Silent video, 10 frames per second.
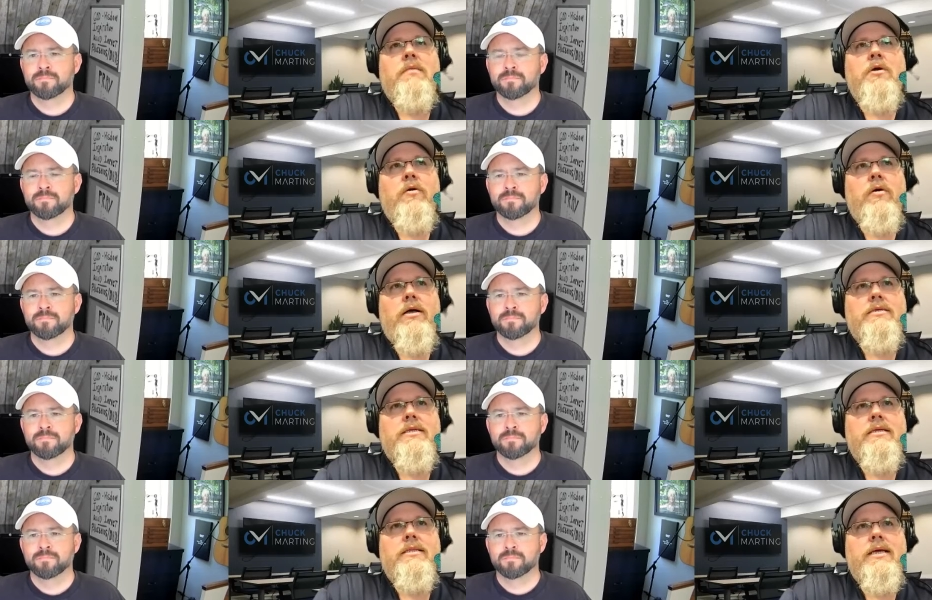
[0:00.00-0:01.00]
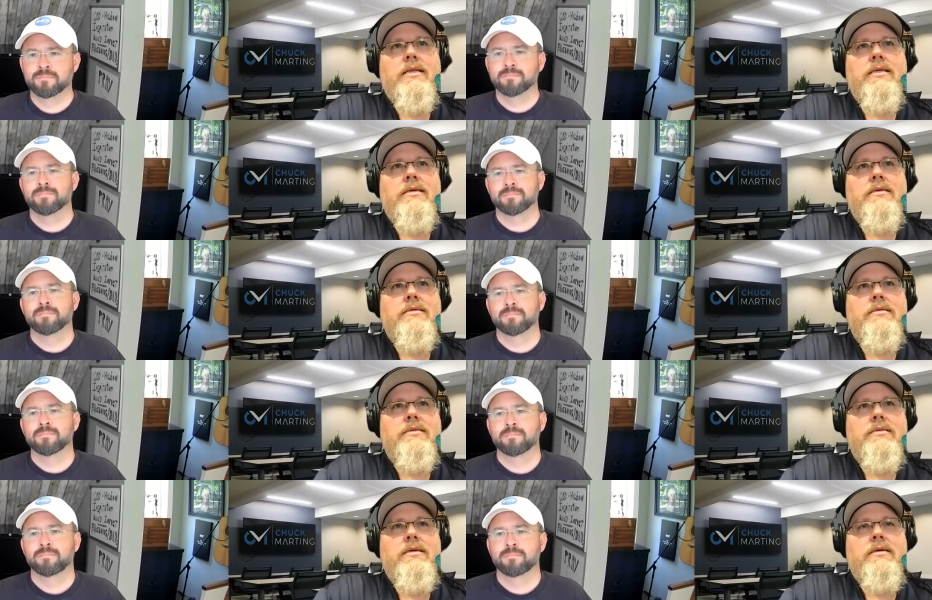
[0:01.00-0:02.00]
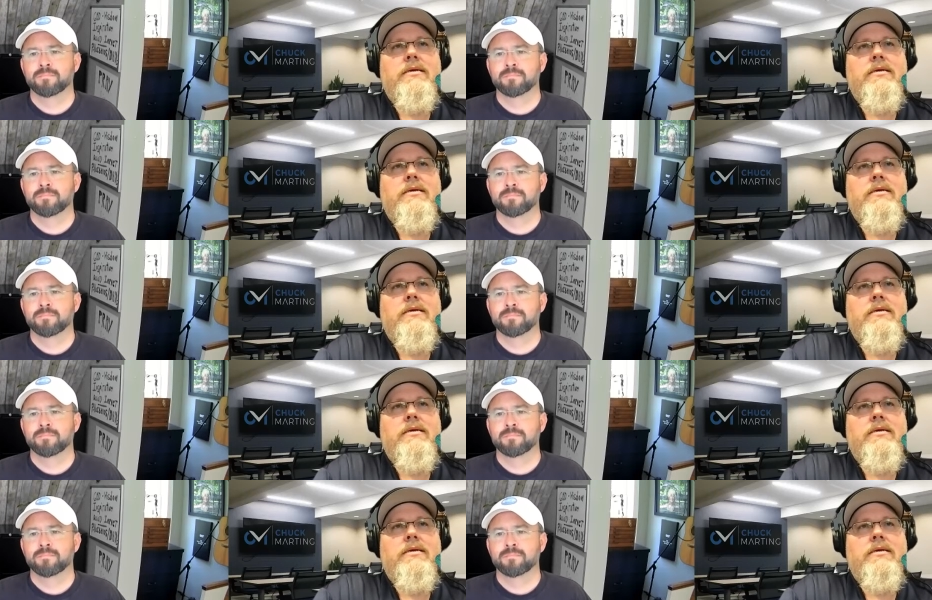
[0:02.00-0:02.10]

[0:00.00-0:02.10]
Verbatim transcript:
Speaker 1: across, and that is